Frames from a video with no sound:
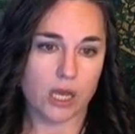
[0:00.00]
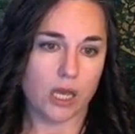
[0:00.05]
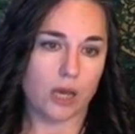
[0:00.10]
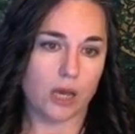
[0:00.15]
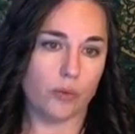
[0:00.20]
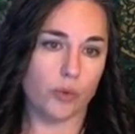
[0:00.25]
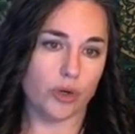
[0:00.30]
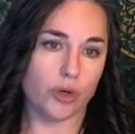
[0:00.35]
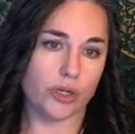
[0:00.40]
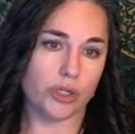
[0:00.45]

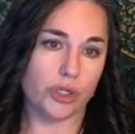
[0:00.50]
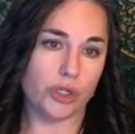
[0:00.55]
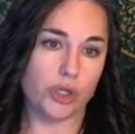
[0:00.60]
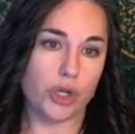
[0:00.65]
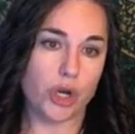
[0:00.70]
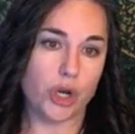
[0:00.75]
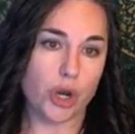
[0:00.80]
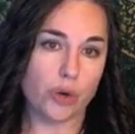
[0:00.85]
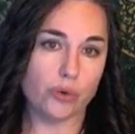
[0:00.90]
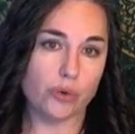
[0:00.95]
and we're going to
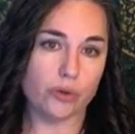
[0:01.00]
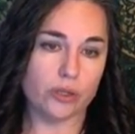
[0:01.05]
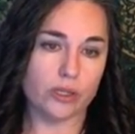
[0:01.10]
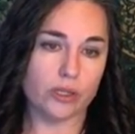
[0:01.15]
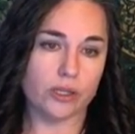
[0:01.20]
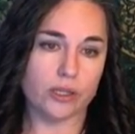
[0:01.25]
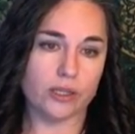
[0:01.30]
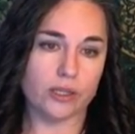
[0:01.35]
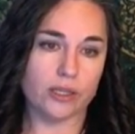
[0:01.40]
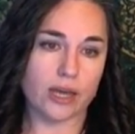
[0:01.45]
note
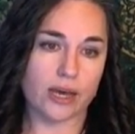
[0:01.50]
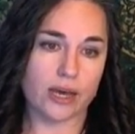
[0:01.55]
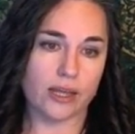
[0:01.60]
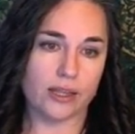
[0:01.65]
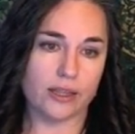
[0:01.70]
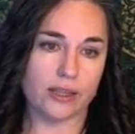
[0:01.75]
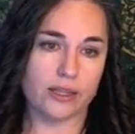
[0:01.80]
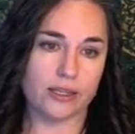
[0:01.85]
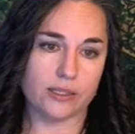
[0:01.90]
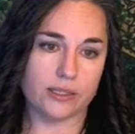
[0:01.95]

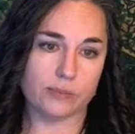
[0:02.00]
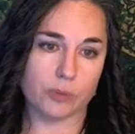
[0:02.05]
that this